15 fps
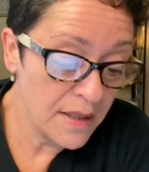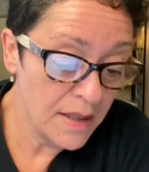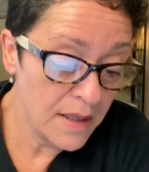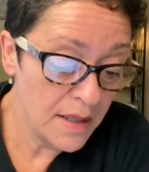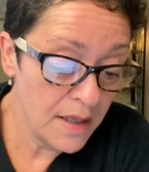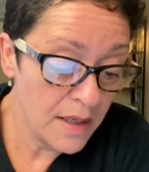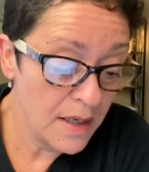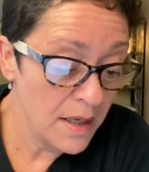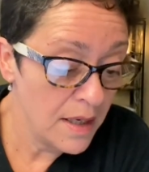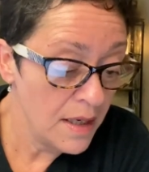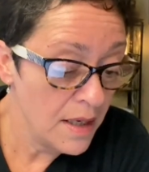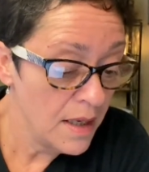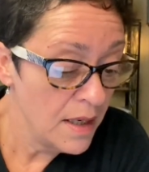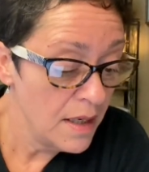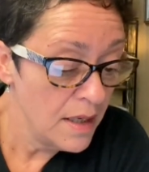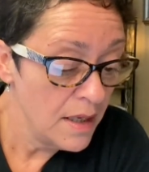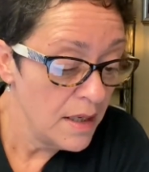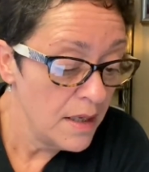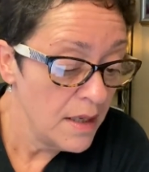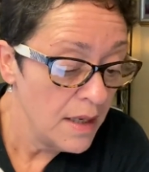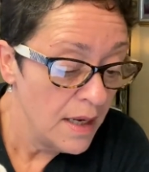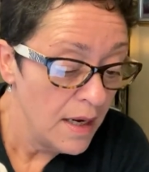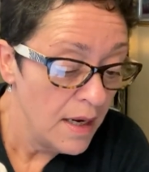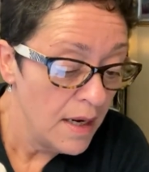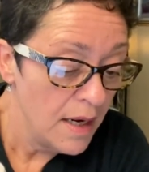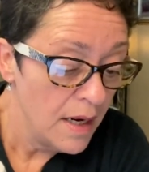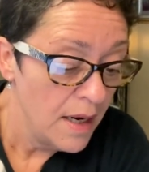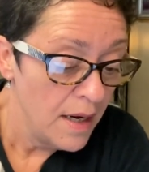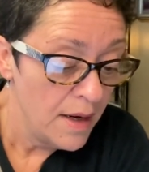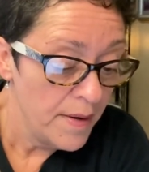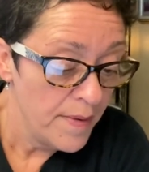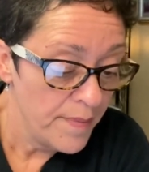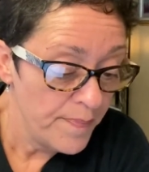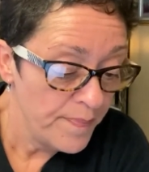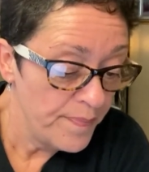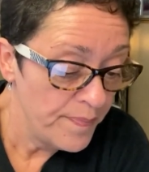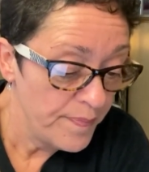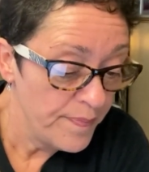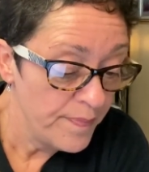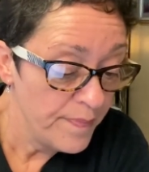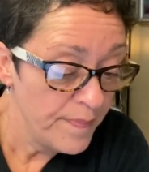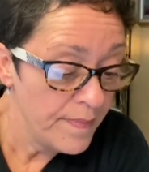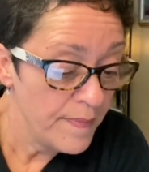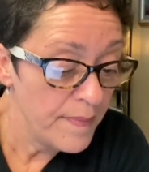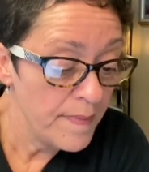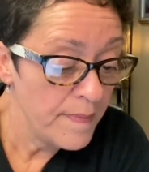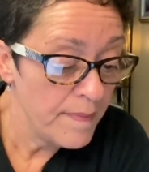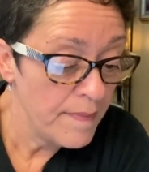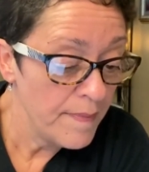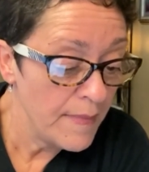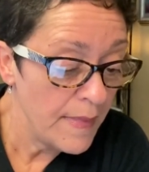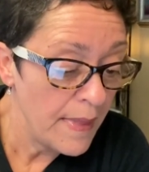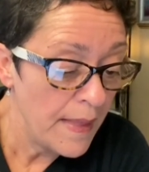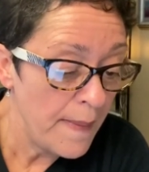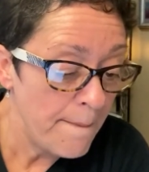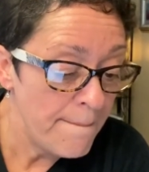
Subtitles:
[no speech]